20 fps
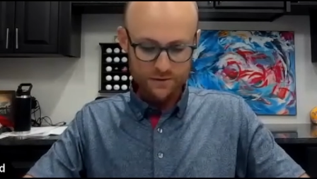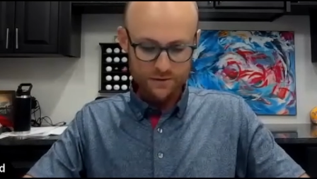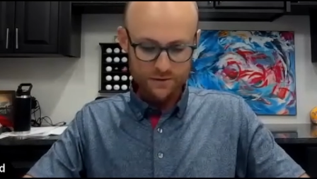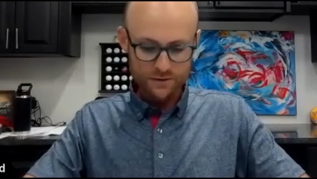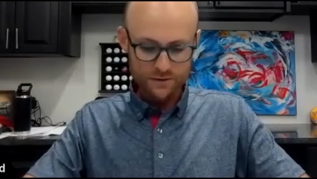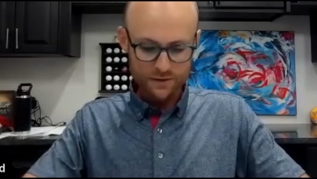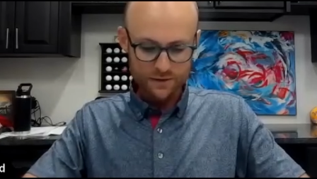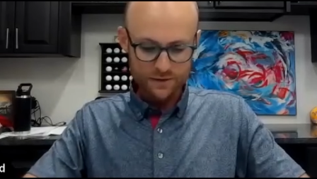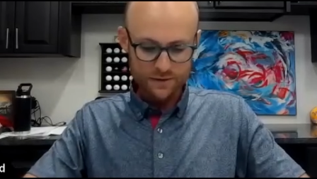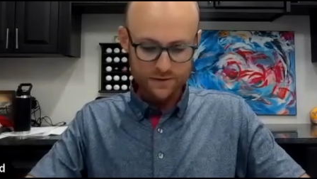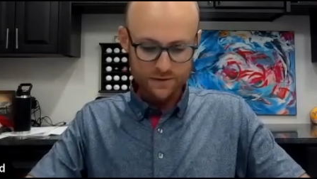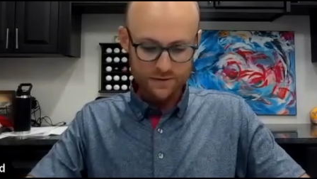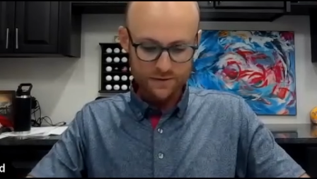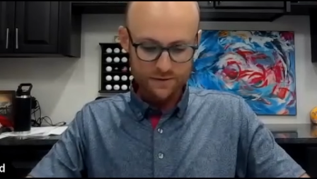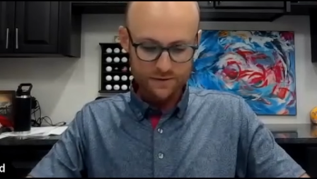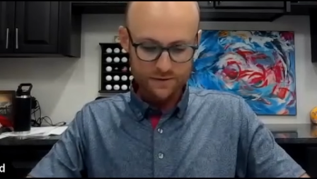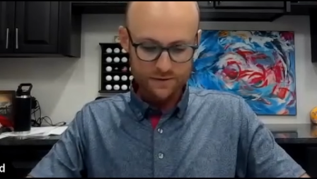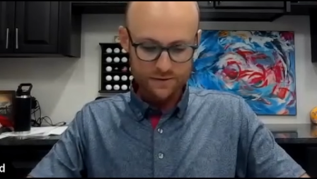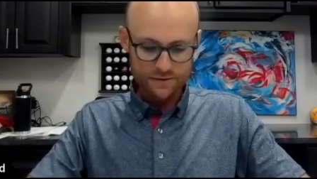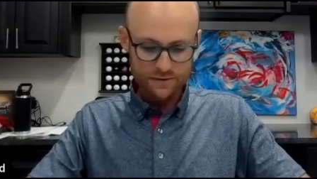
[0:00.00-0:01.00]
So that's,
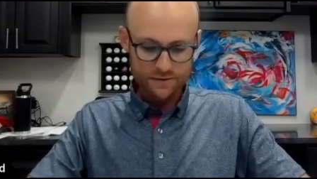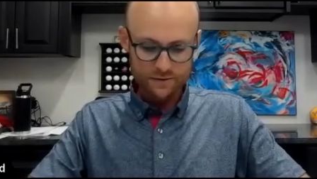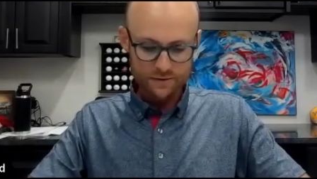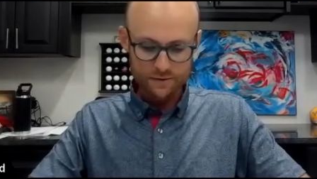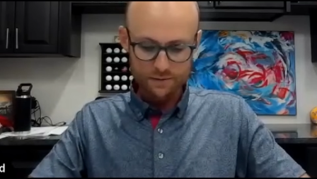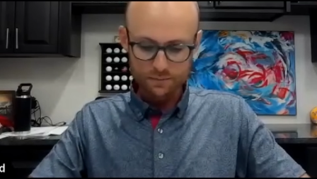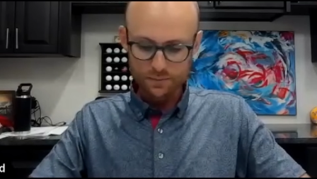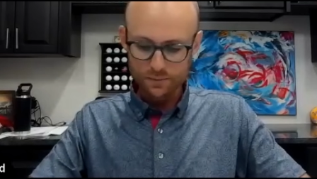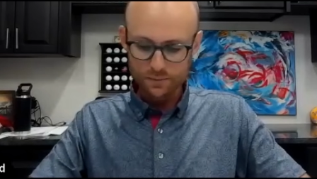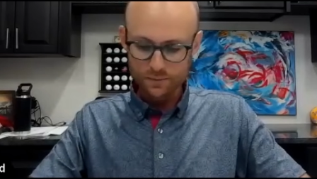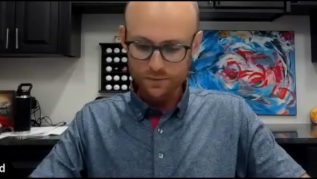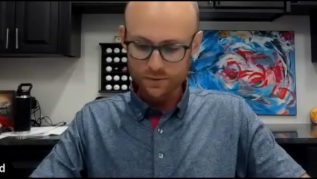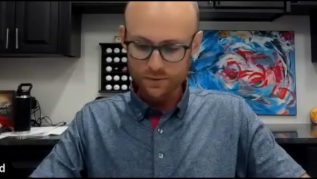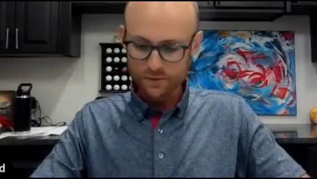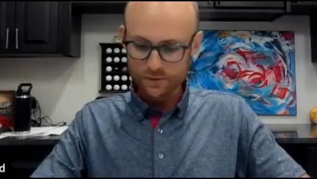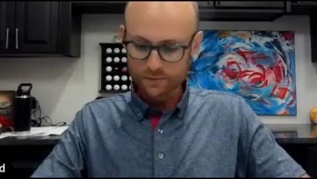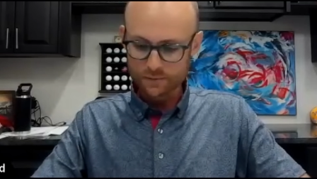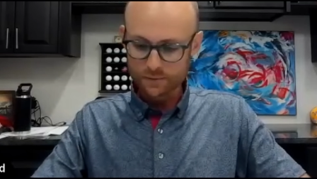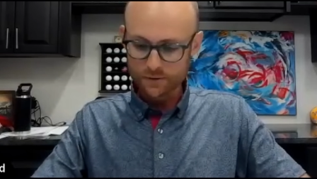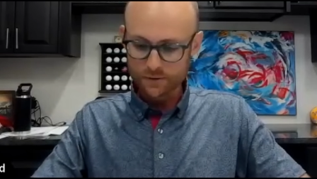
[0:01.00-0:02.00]
that's sort of an
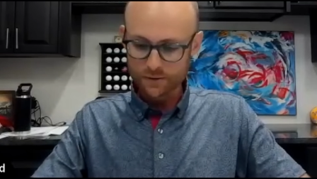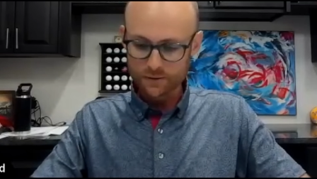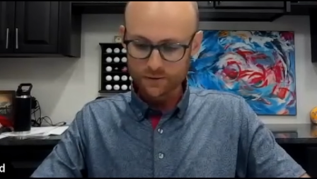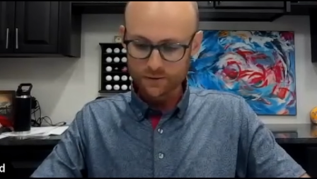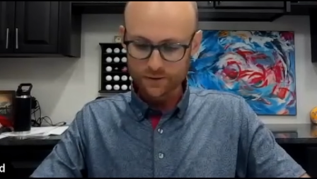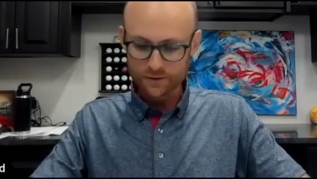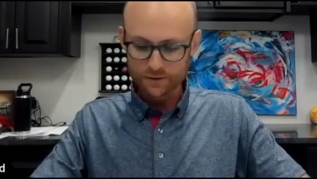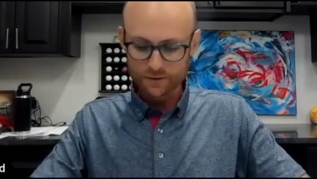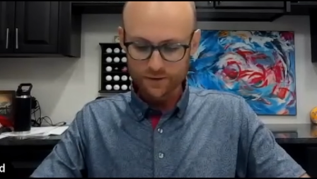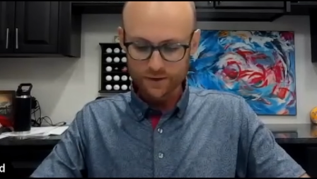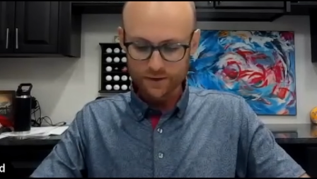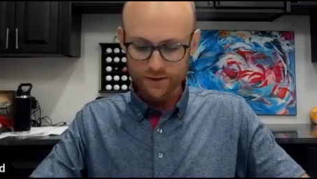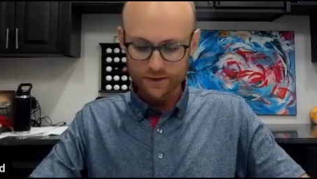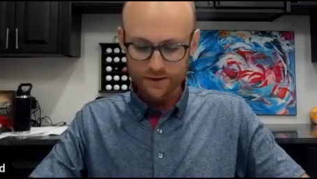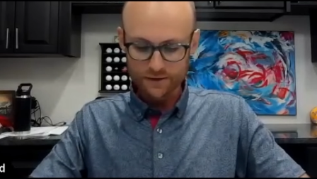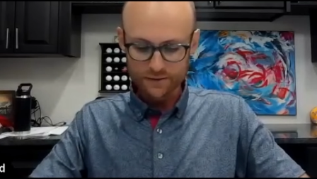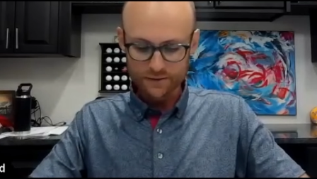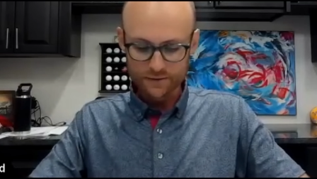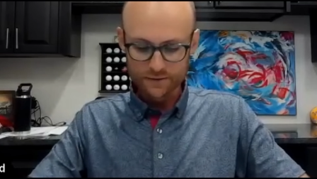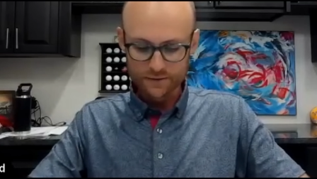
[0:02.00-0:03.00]
important priority right
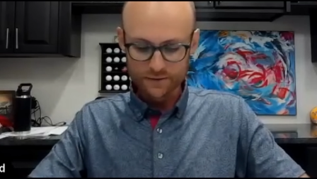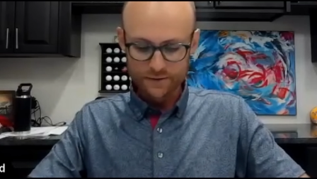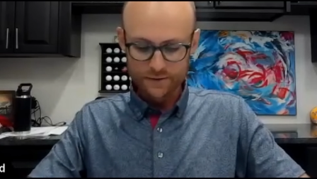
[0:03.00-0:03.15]
now.